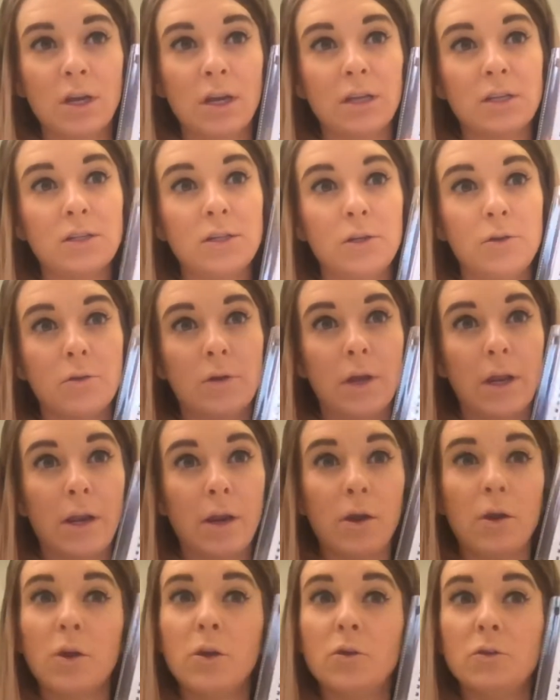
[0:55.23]
so you
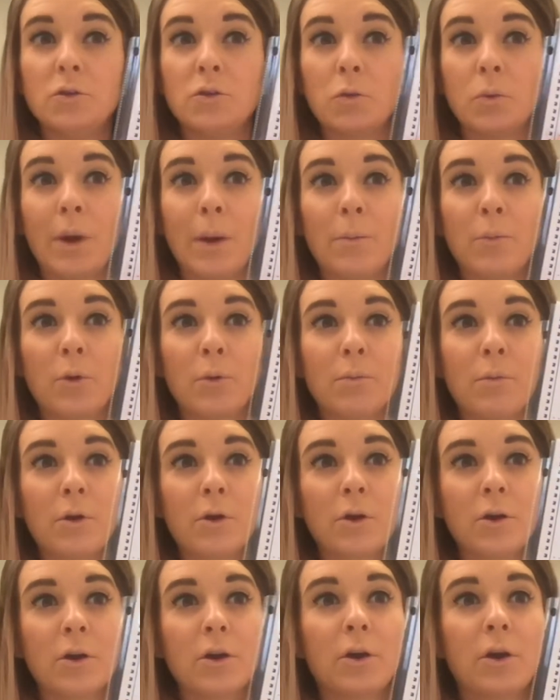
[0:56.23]
can use your whiteboard
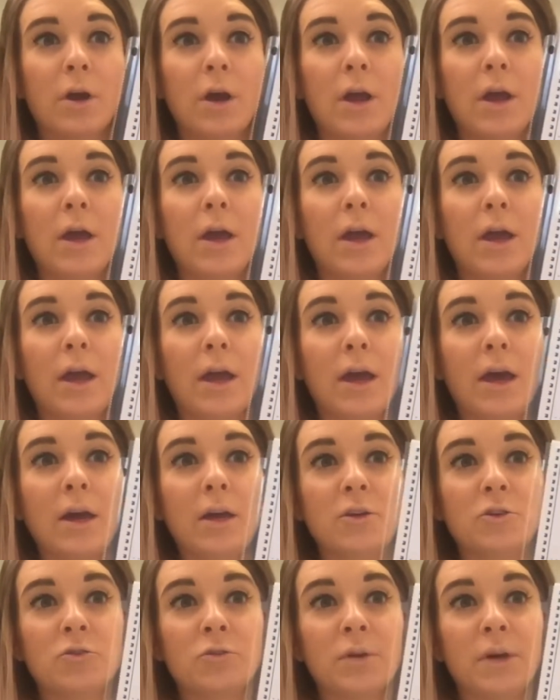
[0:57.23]
marker
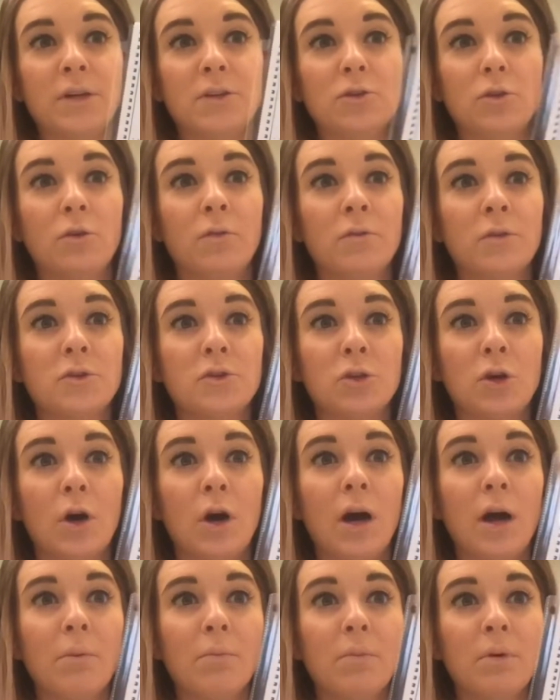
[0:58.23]
and trace over
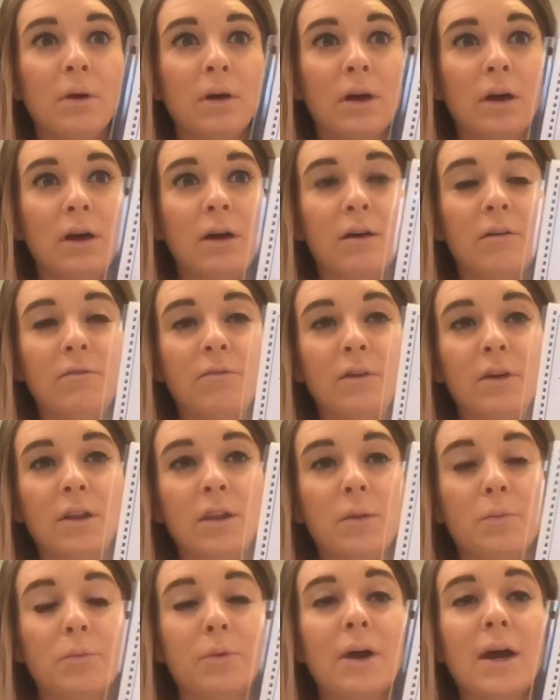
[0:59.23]
top of
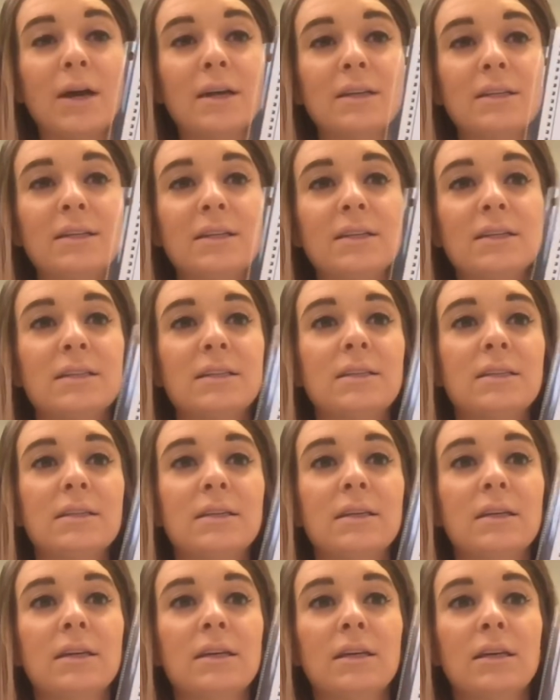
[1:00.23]
the practice.
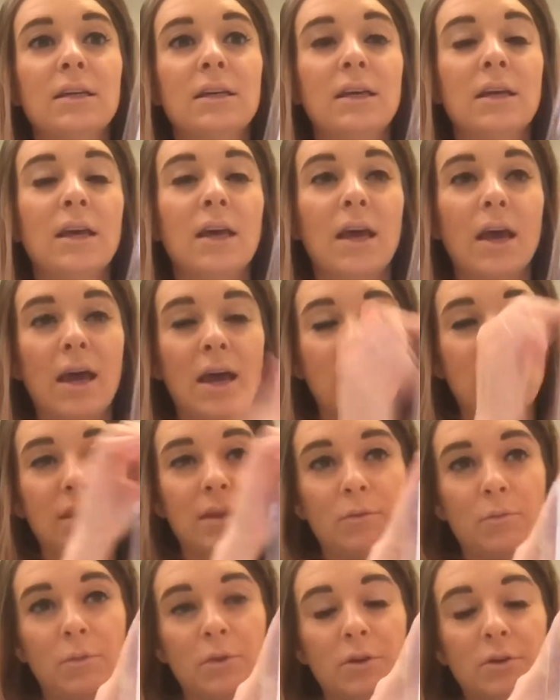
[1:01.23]
And
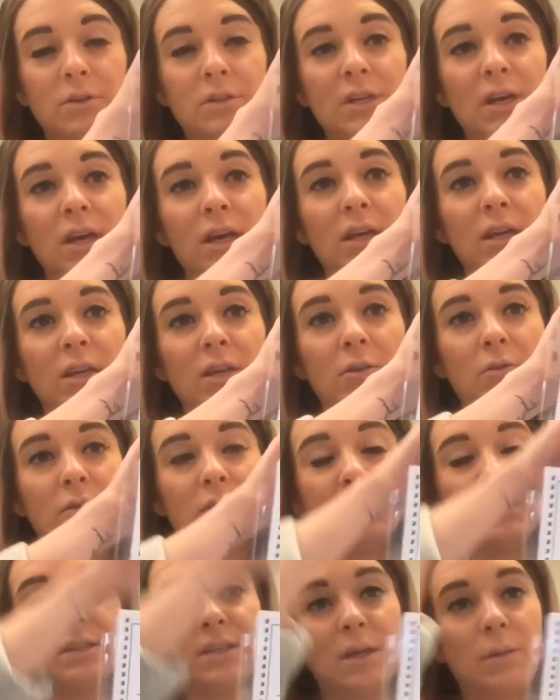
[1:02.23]
then when you're done, you
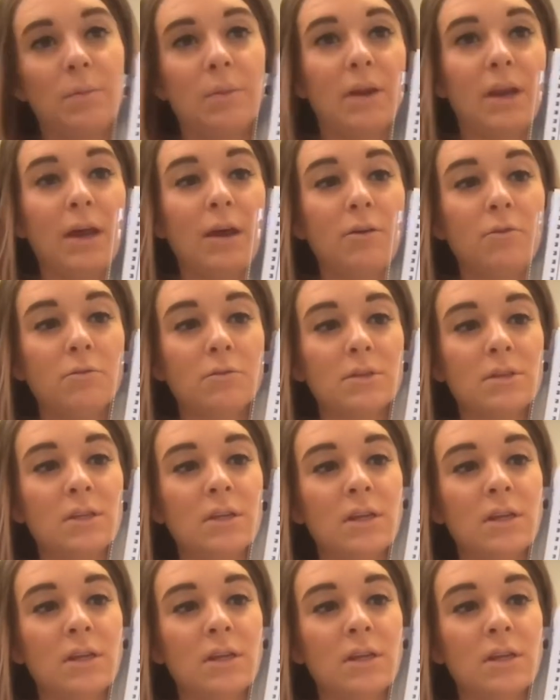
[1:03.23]
can slip it out,